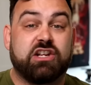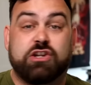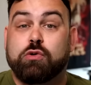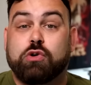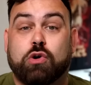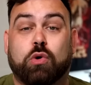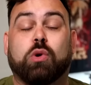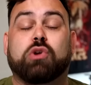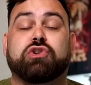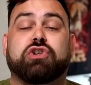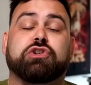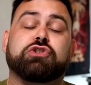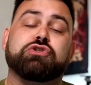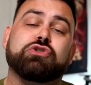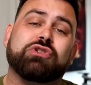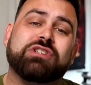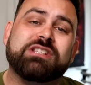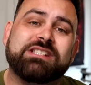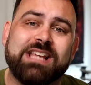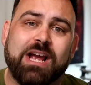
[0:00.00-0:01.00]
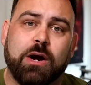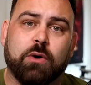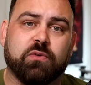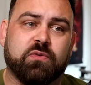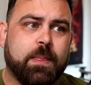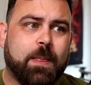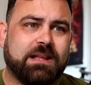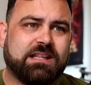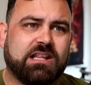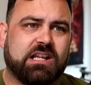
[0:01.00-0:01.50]
you call a judge on
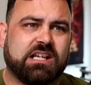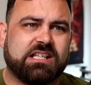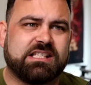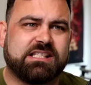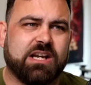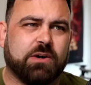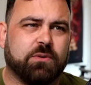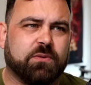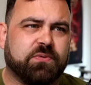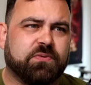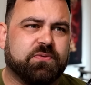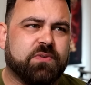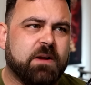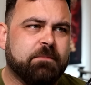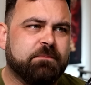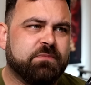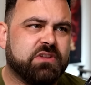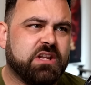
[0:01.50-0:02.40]
yourself. There's like a self,